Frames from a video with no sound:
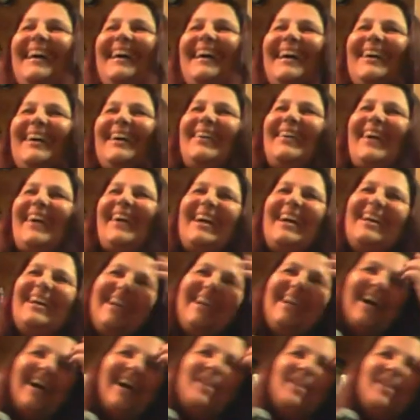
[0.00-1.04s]
Okay?
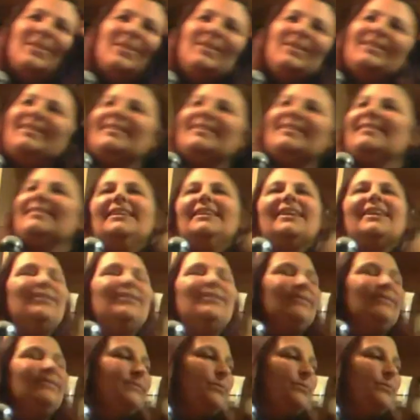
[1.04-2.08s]
I mean, you
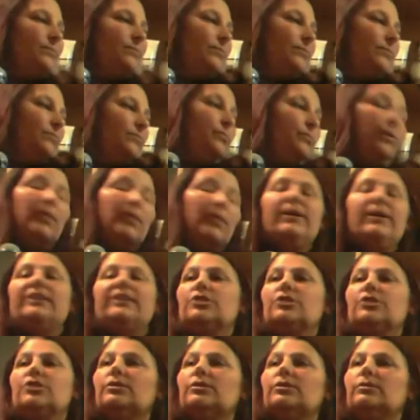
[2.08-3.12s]
know, what we
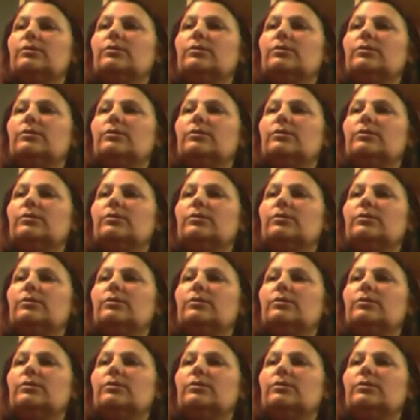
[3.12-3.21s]
do